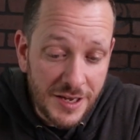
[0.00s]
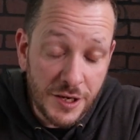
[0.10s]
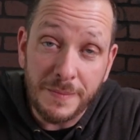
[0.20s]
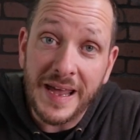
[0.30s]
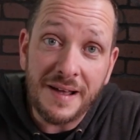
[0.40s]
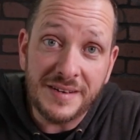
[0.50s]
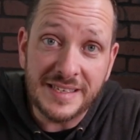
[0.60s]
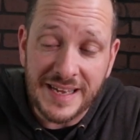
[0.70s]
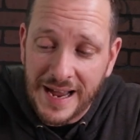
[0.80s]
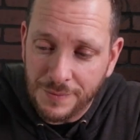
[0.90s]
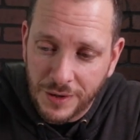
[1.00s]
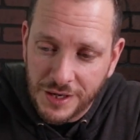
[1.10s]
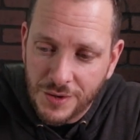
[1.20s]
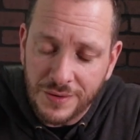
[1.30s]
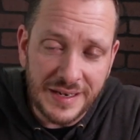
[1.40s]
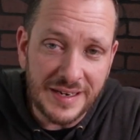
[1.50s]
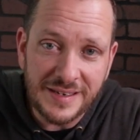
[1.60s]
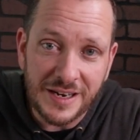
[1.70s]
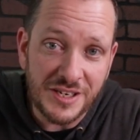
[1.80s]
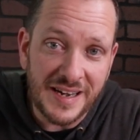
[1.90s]
You may have a design where you don't need to
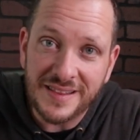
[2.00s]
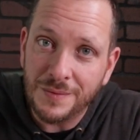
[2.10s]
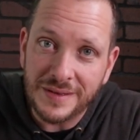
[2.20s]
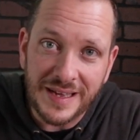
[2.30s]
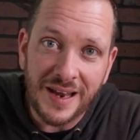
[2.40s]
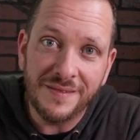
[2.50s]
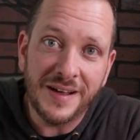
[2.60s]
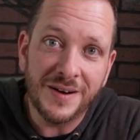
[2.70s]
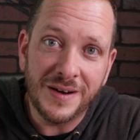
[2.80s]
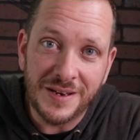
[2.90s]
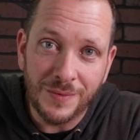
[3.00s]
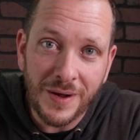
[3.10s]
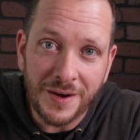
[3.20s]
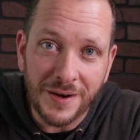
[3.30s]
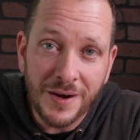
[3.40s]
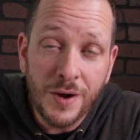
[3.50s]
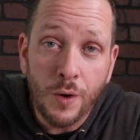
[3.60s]
touch anything with the elevator and the rudder,